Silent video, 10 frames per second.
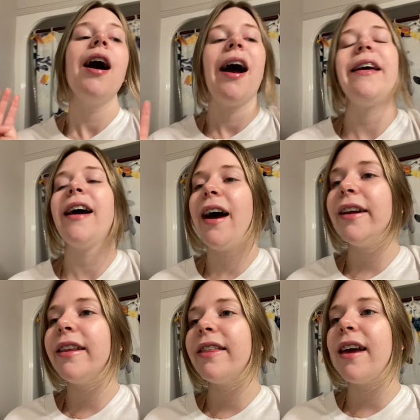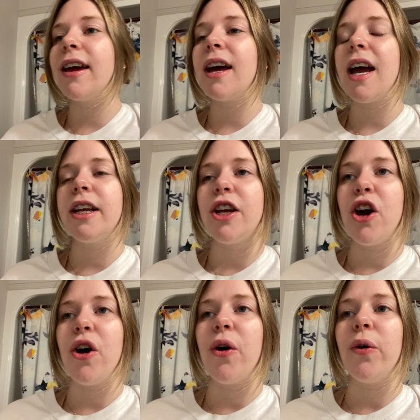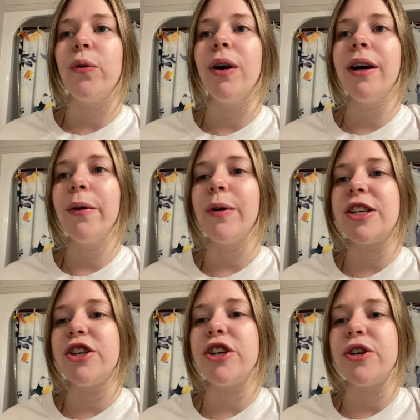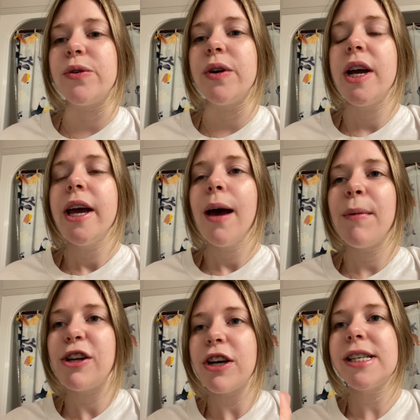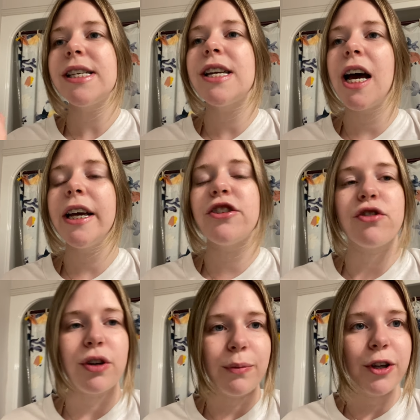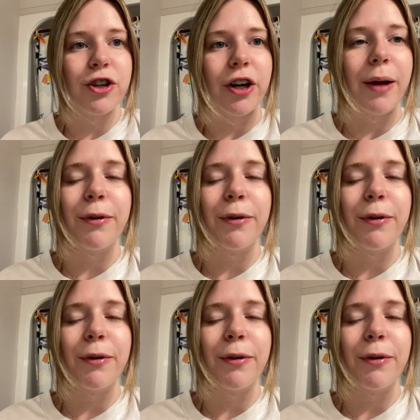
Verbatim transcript: I kind of think I know what to do. My dress is not extremely dirty.